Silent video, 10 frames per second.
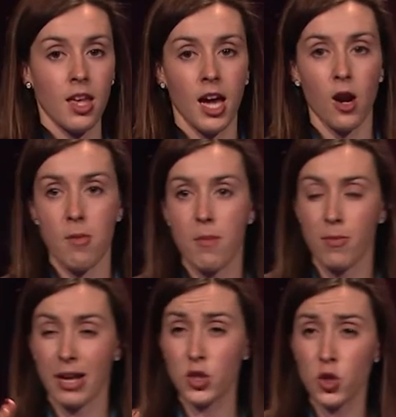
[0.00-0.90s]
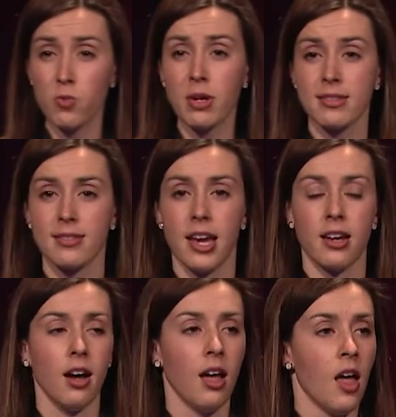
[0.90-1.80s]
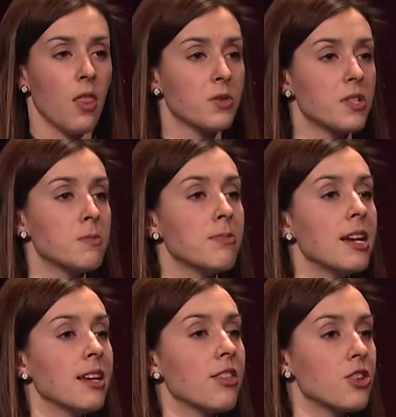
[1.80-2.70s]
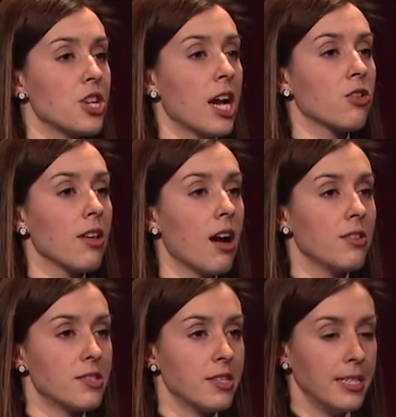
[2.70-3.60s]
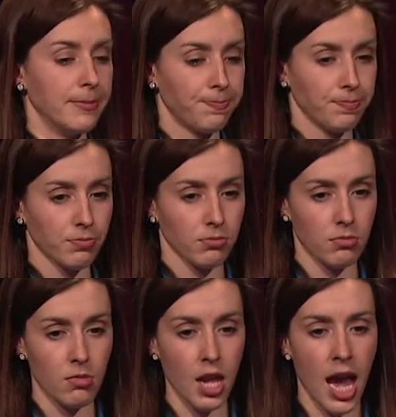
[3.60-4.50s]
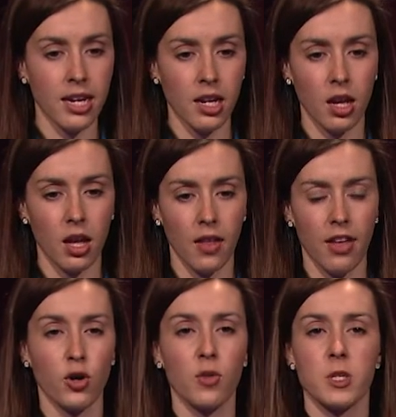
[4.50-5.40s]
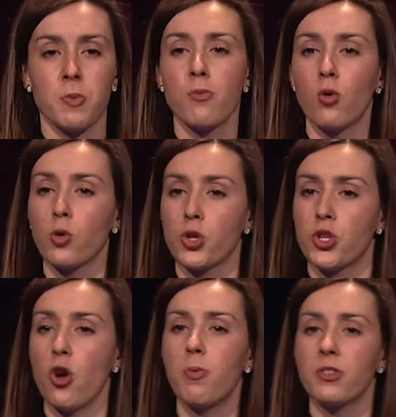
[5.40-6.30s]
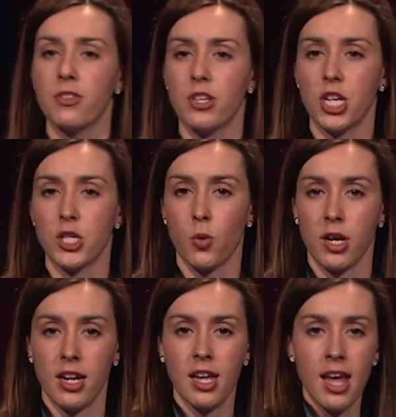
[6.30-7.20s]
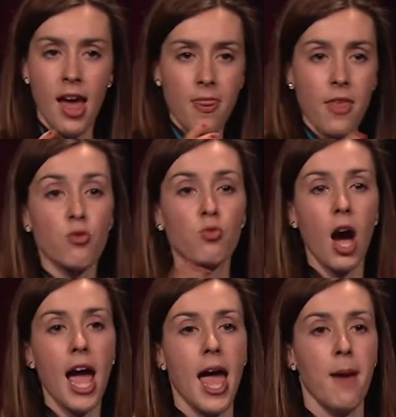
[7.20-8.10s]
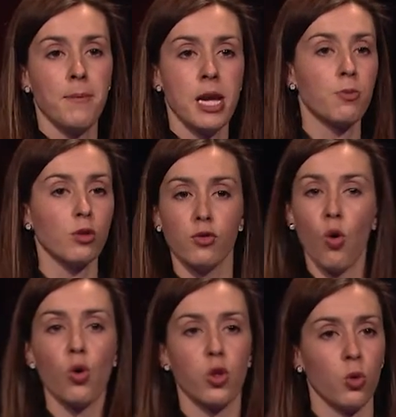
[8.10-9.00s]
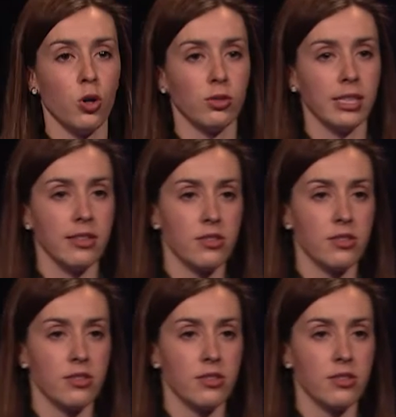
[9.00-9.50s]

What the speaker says: And I remember about 2 months later, there was this meeting at the Shangri-La in Sydney. And they've got these people called Sherpas in the G20. They're the right-hand people of all the world leaders.